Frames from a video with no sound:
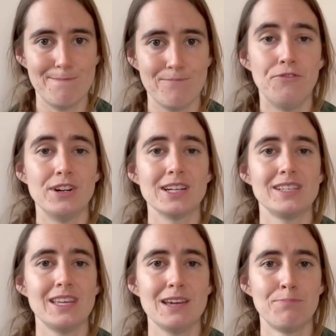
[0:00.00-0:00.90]
For
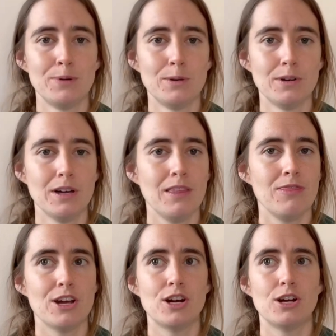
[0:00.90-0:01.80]
example,
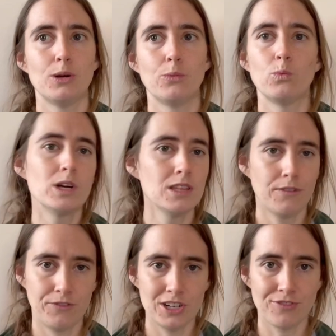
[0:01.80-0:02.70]
there one of the
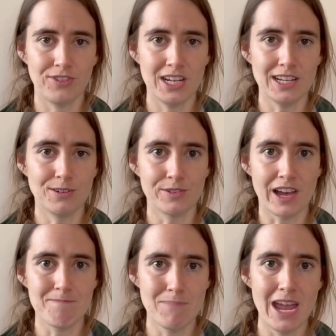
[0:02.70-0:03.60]
first videos I
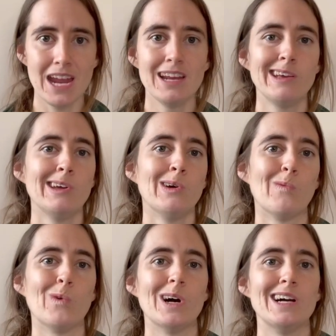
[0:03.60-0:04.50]
made
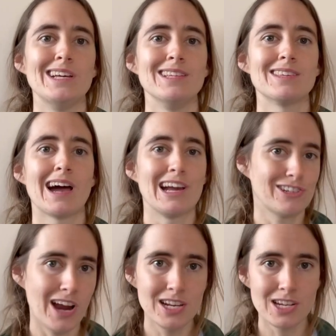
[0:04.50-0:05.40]
was I
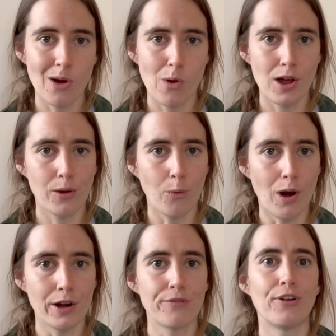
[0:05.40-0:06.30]
tried to go on a
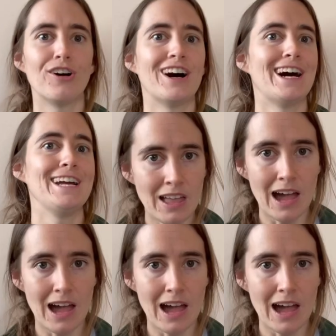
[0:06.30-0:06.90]
waterfall hike.